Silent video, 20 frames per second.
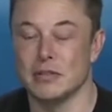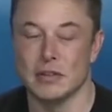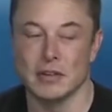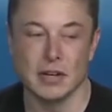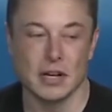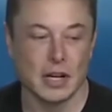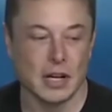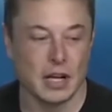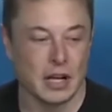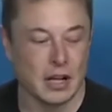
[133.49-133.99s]
to
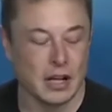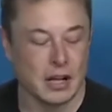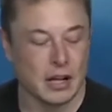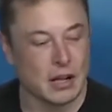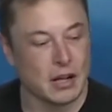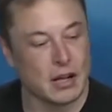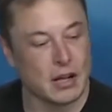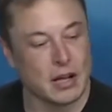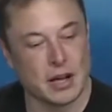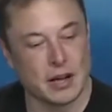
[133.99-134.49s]
watch
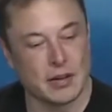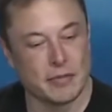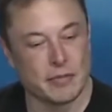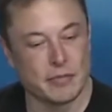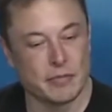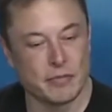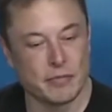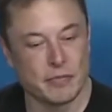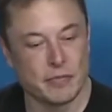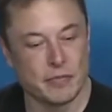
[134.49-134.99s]
James Bond
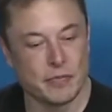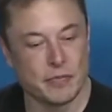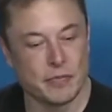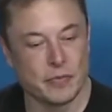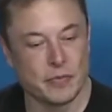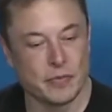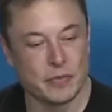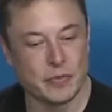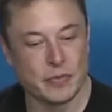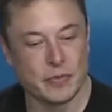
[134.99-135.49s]
drive his
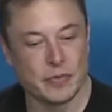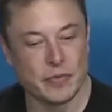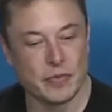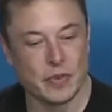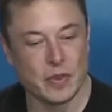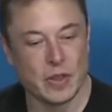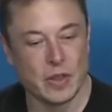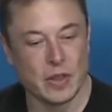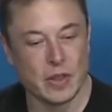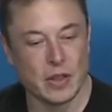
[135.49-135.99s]
Lotus,
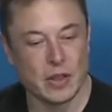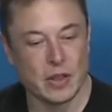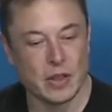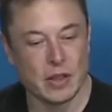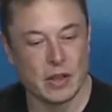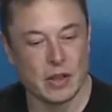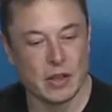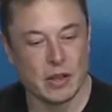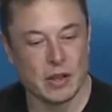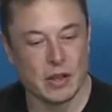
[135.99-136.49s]
press a
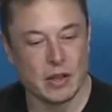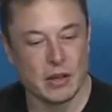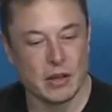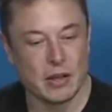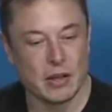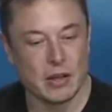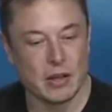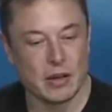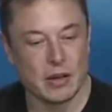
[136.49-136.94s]
button and have it